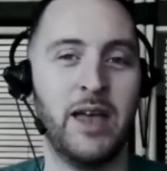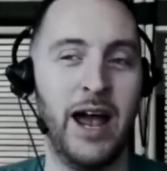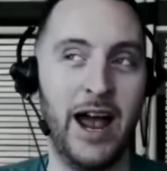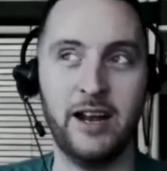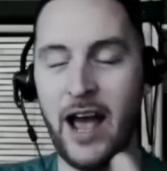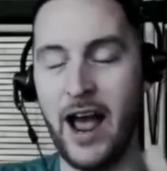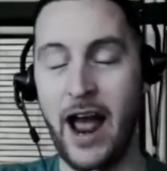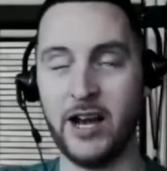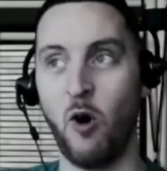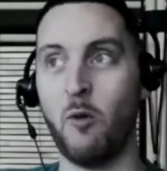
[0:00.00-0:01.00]
and
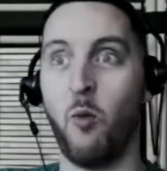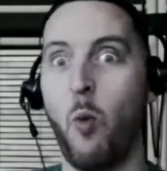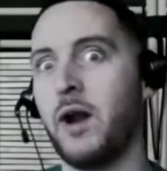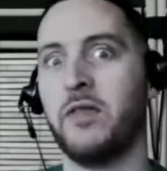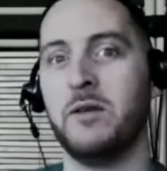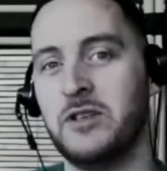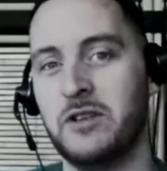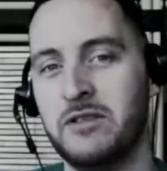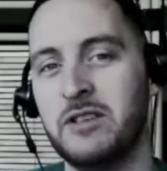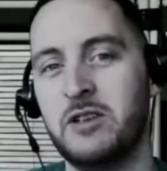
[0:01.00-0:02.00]
you hope one of them
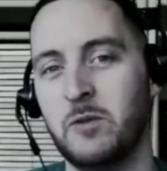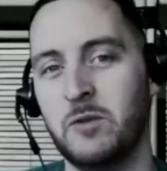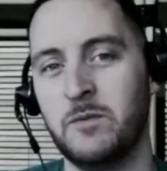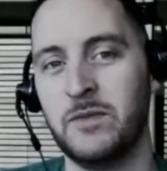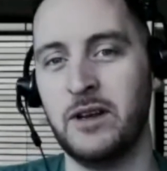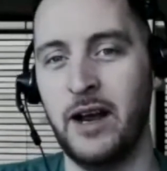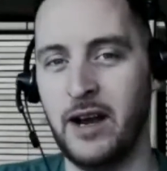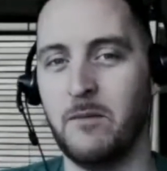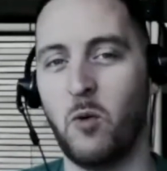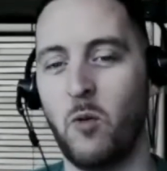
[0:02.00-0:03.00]
turns into a number